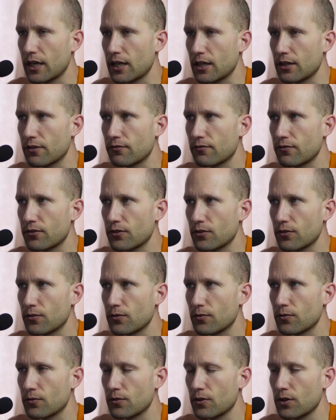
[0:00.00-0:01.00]
If
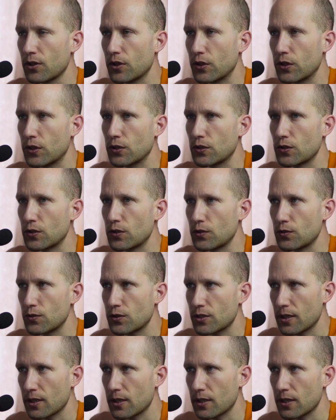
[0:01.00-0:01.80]
you do